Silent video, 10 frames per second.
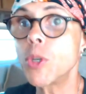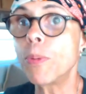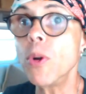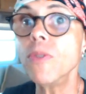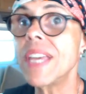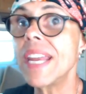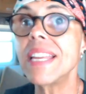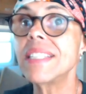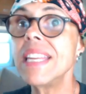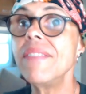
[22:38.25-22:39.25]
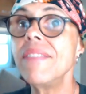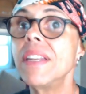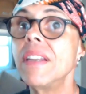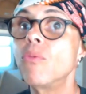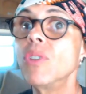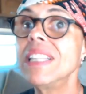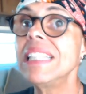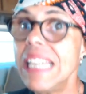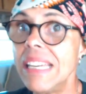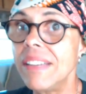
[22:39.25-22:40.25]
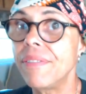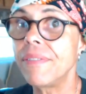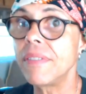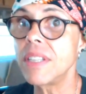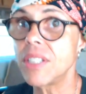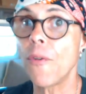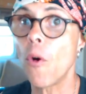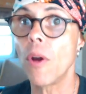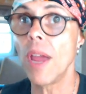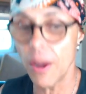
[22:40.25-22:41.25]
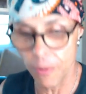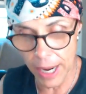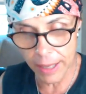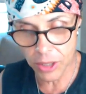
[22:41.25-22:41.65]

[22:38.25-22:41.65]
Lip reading: proves that it doesn't even relieve dysphoria, right?